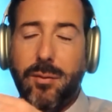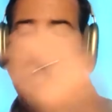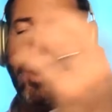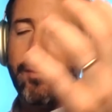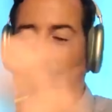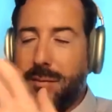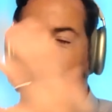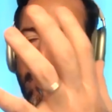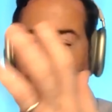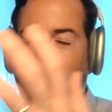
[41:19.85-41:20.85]
we
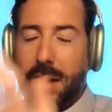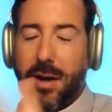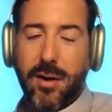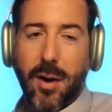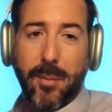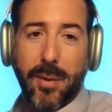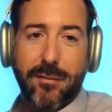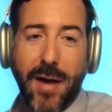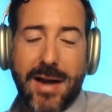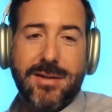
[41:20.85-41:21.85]
have a big
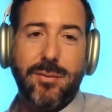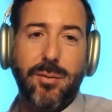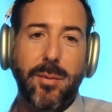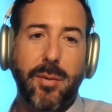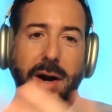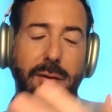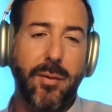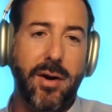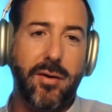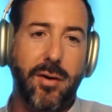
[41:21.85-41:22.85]
company event where we
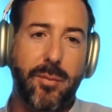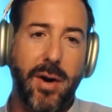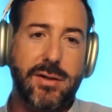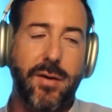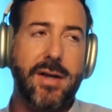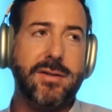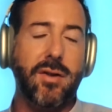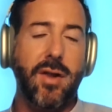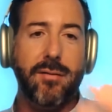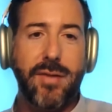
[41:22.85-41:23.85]
bring everyone in called Branch
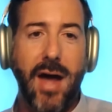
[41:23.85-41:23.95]
Fest.